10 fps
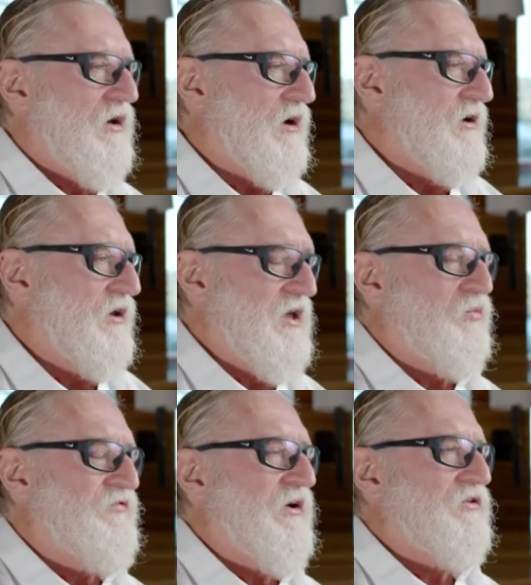And then
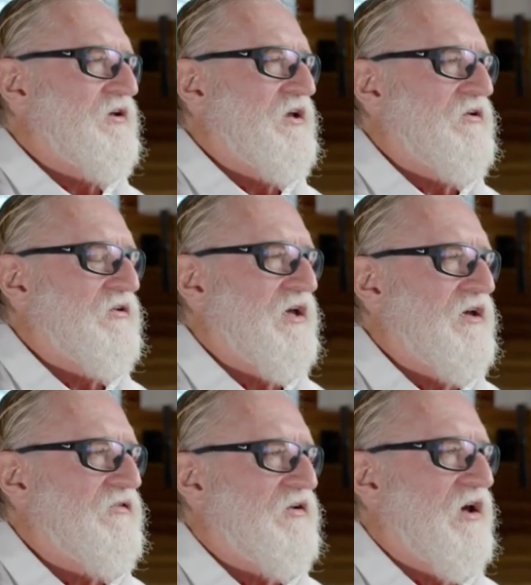we found the needle in the
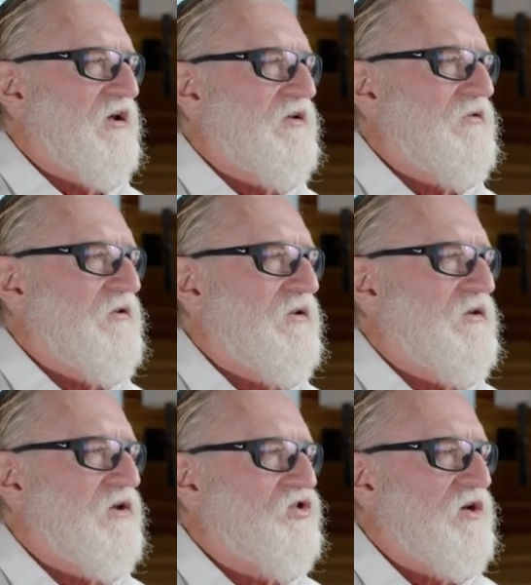haystack,
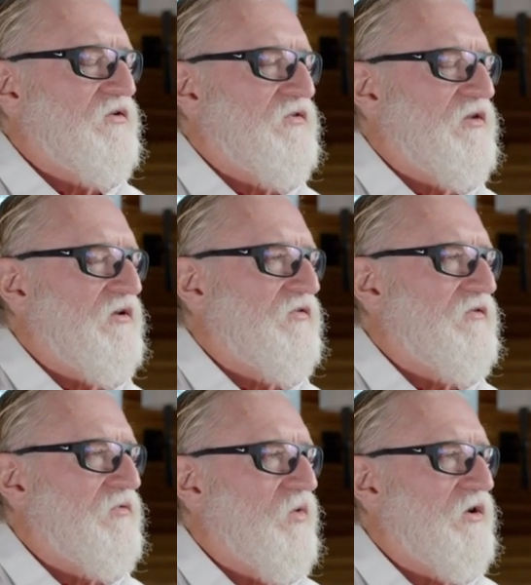and that changed things
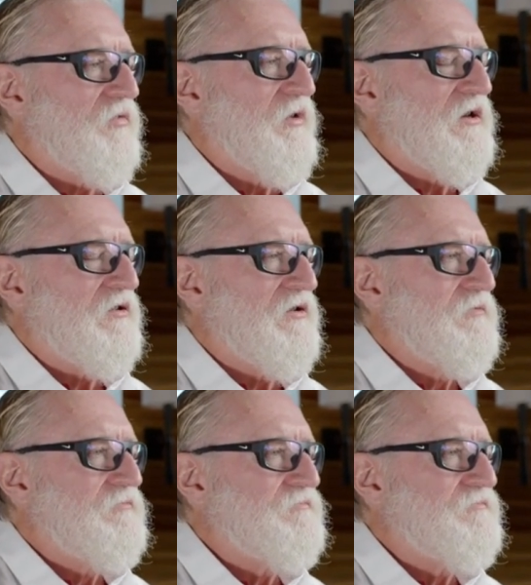quite dramatically.